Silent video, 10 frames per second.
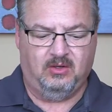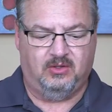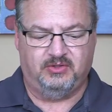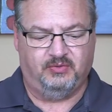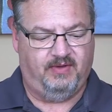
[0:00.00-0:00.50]

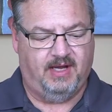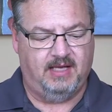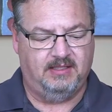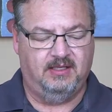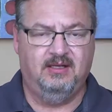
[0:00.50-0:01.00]
course, we've
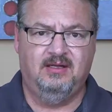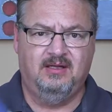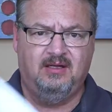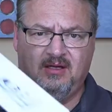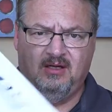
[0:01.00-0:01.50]
got
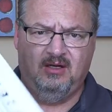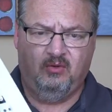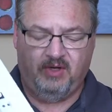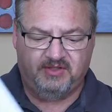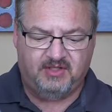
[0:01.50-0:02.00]

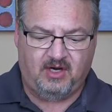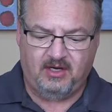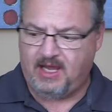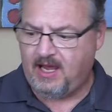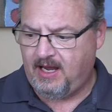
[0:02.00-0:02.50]
quick
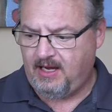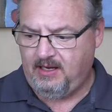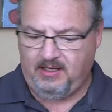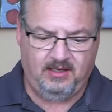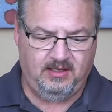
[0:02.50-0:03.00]
start
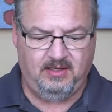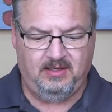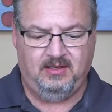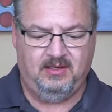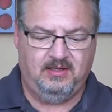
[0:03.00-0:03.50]
guide,
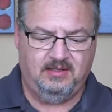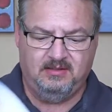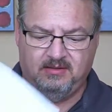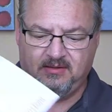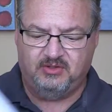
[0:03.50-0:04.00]

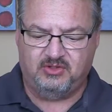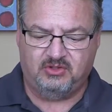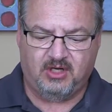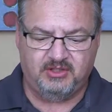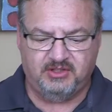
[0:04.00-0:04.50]

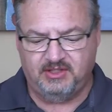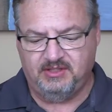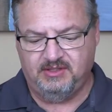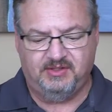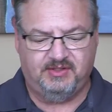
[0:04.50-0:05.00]

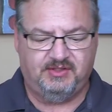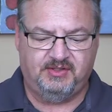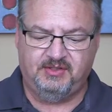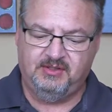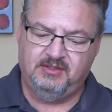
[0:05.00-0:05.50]

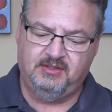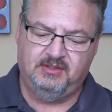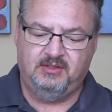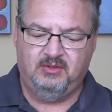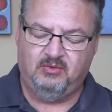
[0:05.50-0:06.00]
instructions.
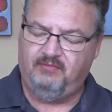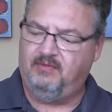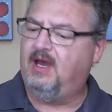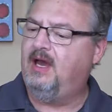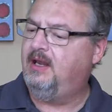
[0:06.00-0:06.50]
We've
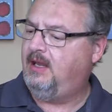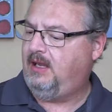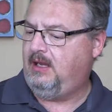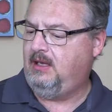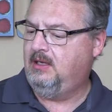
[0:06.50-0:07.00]
got
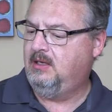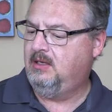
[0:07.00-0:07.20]
a